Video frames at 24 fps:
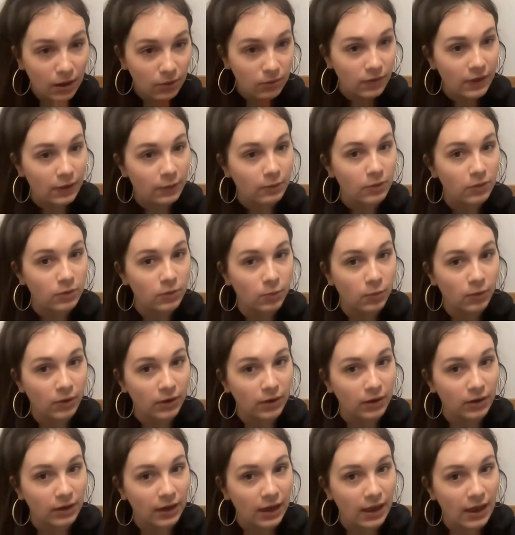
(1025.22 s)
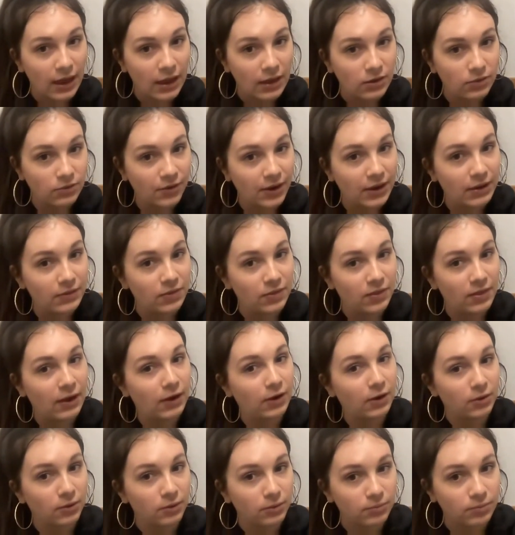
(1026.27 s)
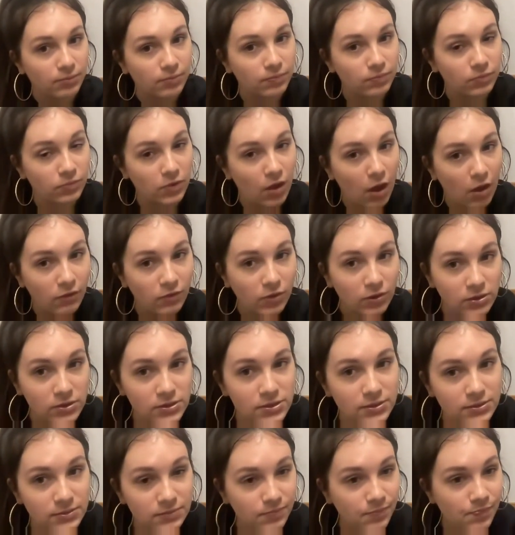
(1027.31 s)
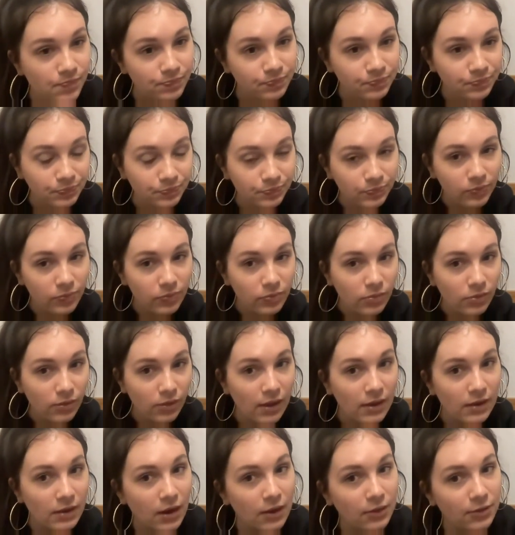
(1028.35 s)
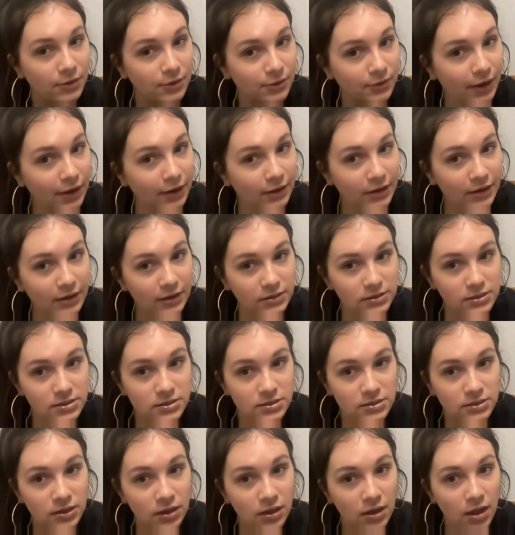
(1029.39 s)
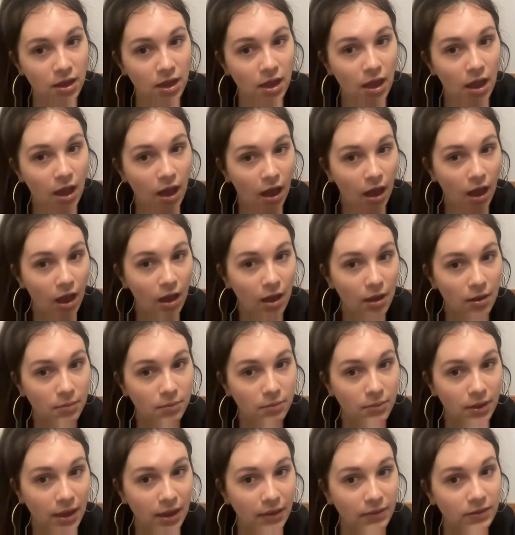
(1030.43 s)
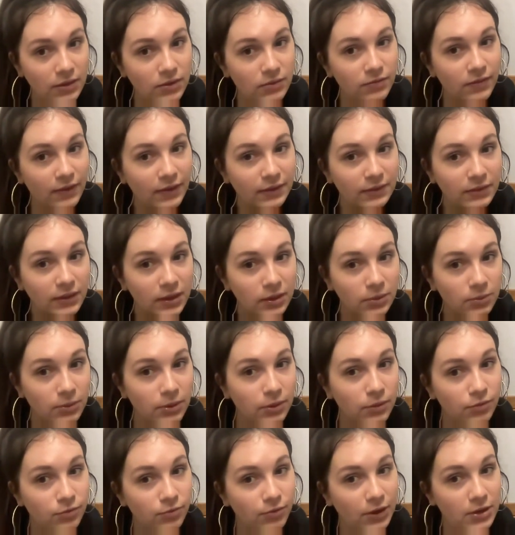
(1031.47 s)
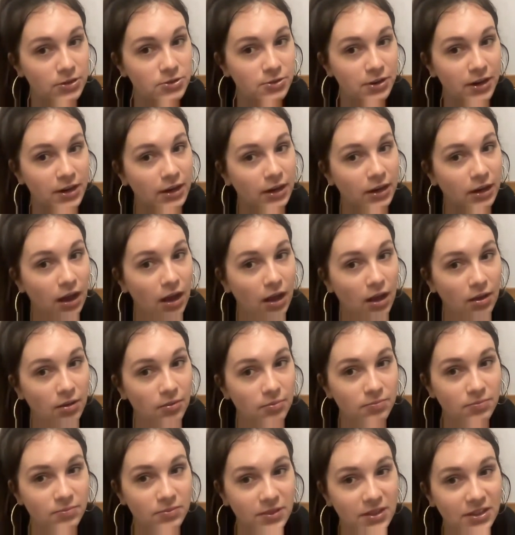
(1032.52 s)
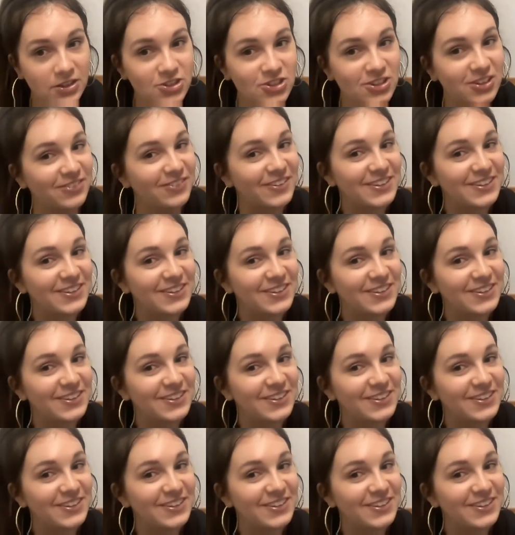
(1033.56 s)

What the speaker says: they would work and write their novels and other writings. And then finally, we have Friedrich Nietzsche,